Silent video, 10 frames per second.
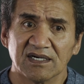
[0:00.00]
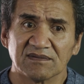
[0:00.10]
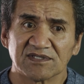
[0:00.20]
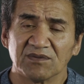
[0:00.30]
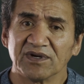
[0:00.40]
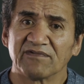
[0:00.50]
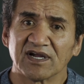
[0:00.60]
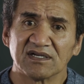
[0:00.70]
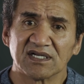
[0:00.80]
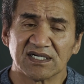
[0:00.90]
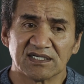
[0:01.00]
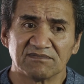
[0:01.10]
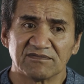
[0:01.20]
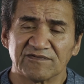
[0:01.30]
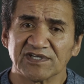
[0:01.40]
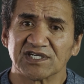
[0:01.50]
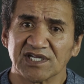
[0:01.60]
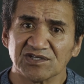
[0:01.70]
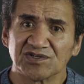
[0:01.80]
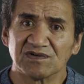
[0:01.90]
So we run
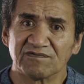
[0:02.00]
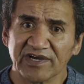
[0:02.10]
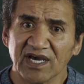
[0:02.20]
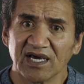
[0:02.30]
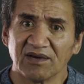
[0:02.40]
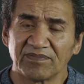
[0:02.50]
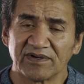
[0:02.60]
residential rehab,